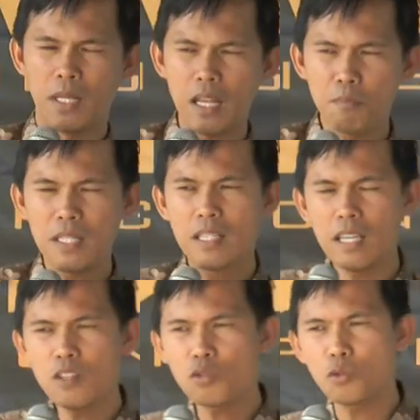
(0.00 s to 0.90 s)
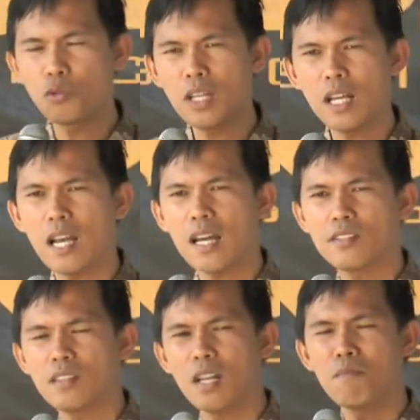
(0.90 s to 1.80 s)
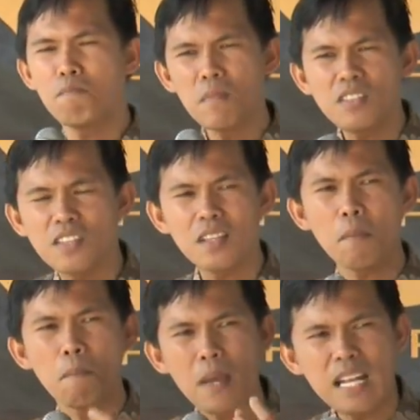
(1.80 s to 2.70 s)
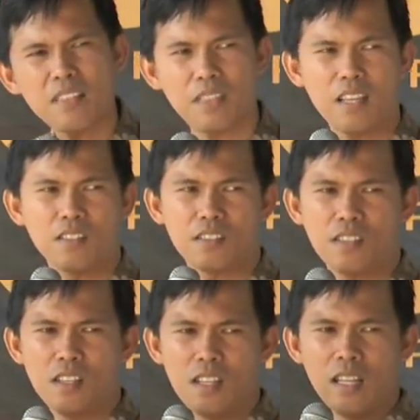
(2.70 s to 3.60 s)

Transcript: I begin to realize that I'm missing many things.